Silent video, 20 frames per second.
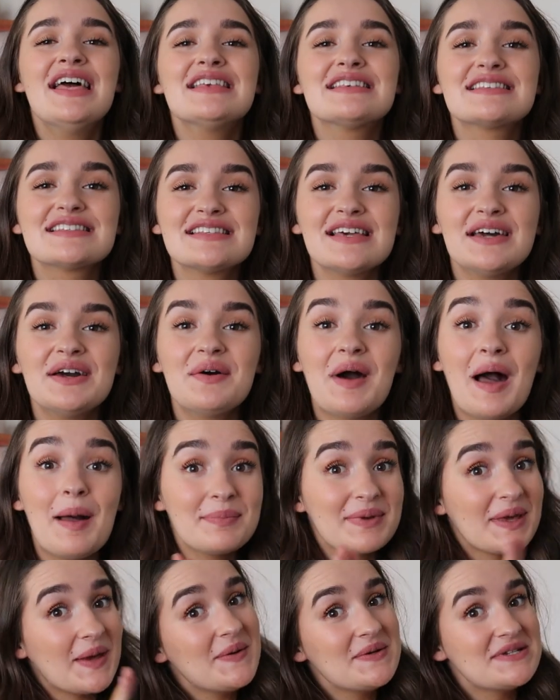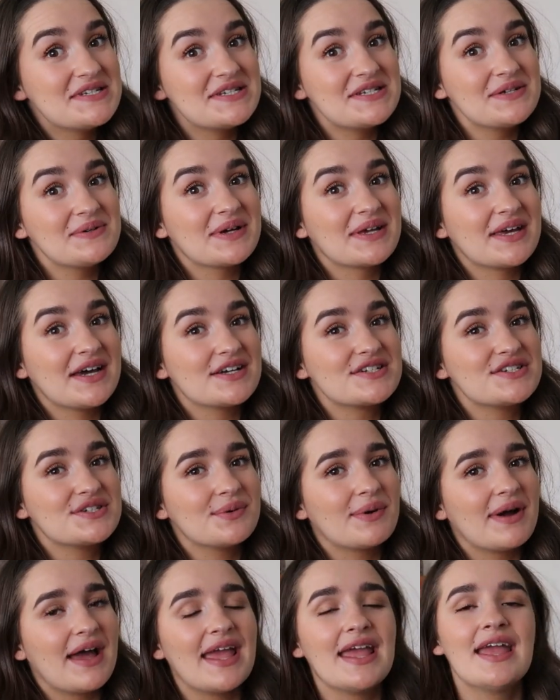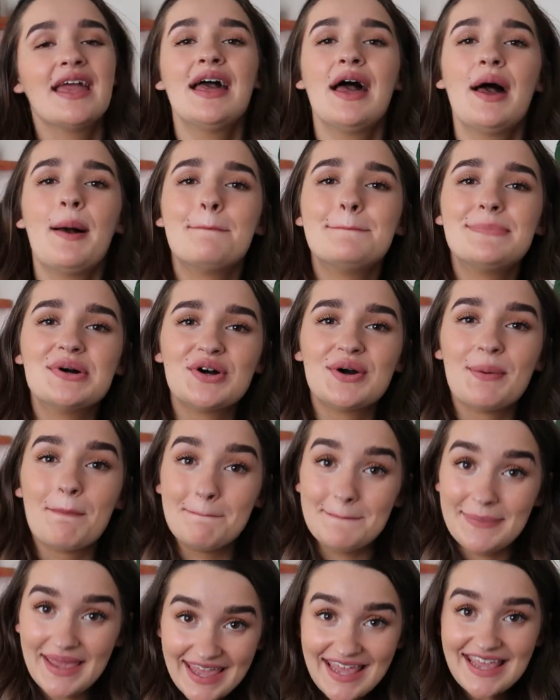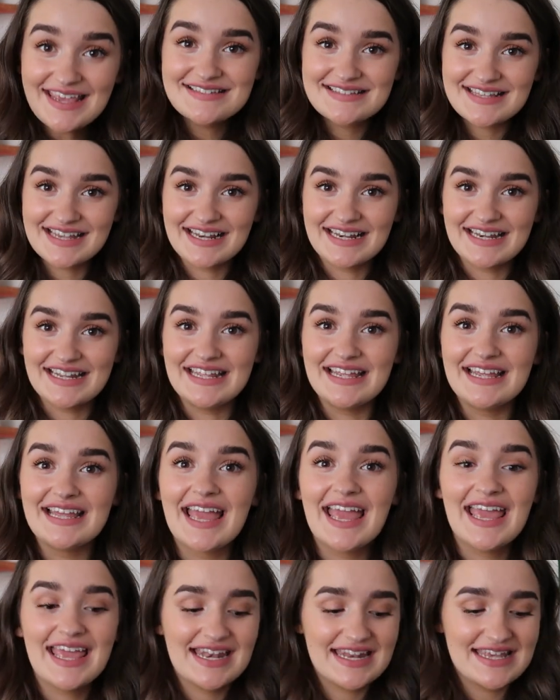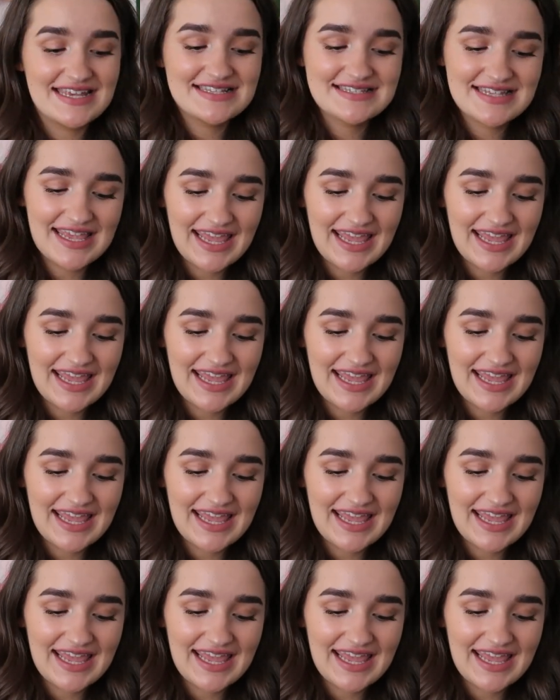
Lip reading: So I'm going to do a cutaway. But basically, it is